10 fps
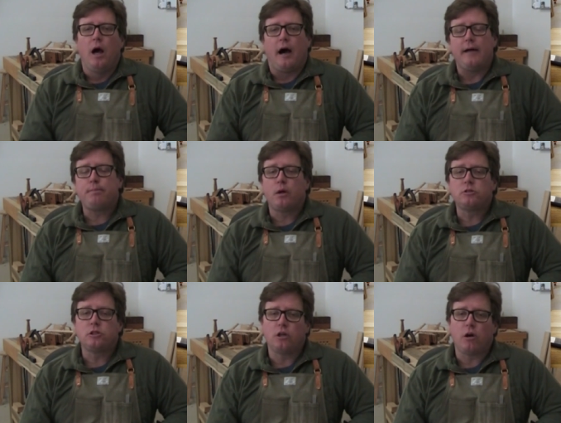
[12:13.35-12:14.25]
I
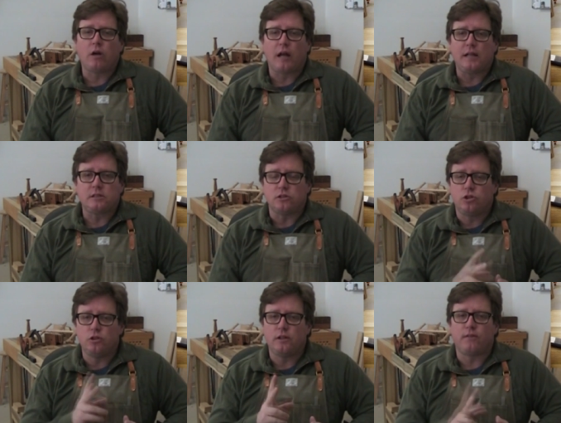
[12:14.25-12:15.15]
approach adult classes in
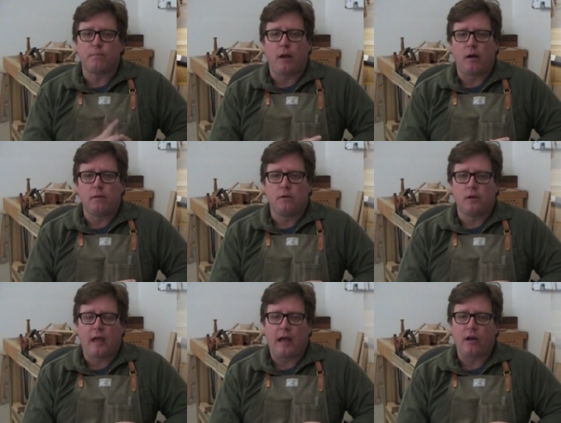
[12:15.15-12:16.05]
two different pa-
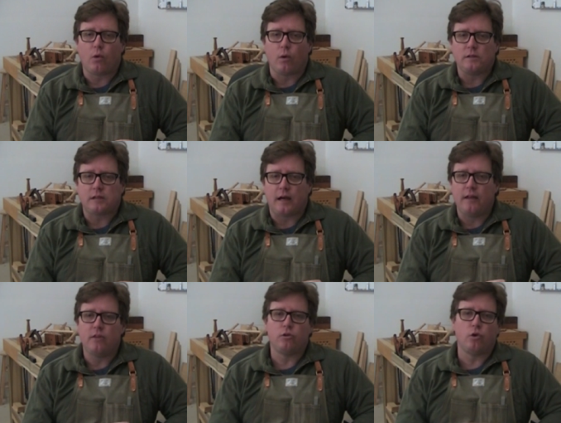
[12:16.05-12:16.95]
categories. I
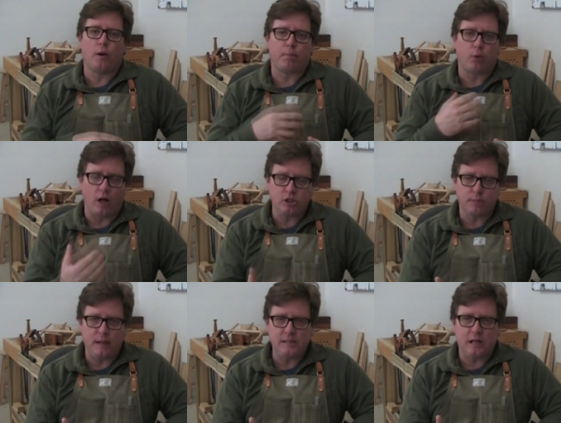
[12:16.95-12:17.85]
either do a
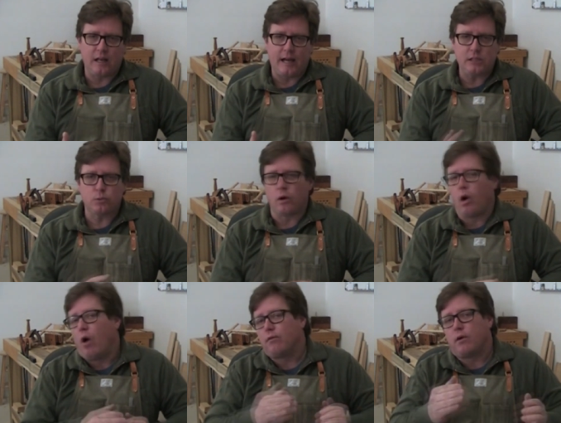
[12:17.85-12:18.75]
project based class
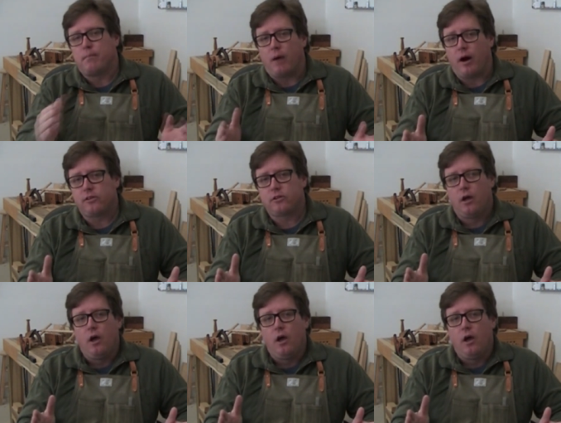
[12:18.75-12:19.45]
where over a month